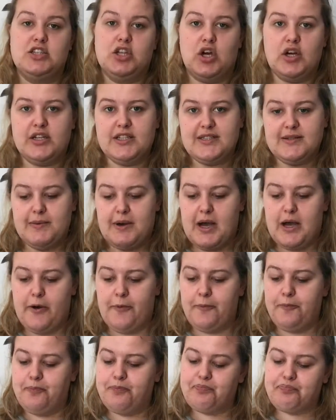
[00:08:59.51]
long as
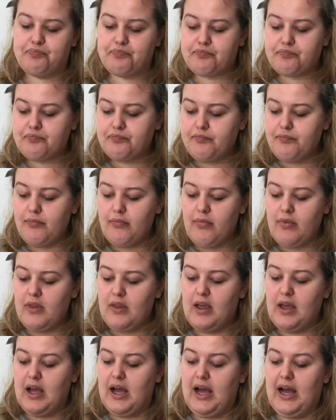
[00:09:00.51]
well,
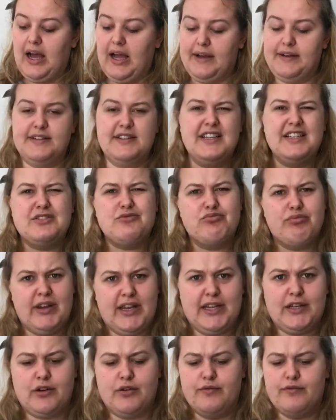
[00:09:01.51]
and it's
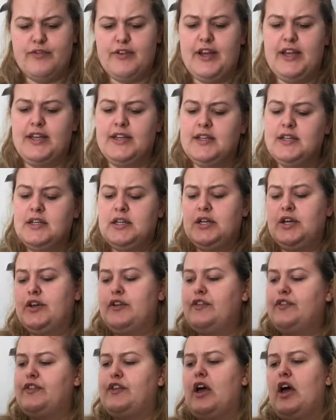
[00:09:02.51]
really comfy.
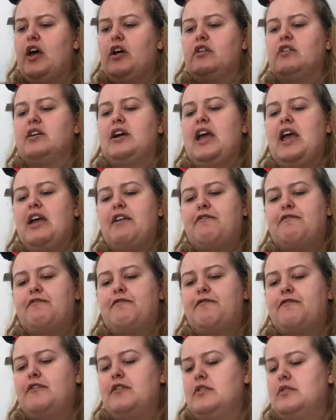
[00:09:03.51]
So
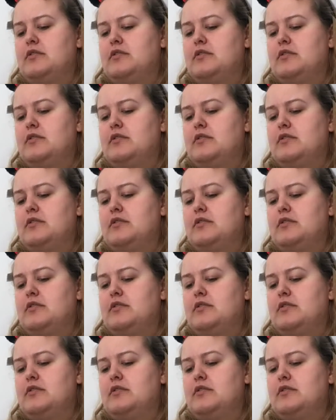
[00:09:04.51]
if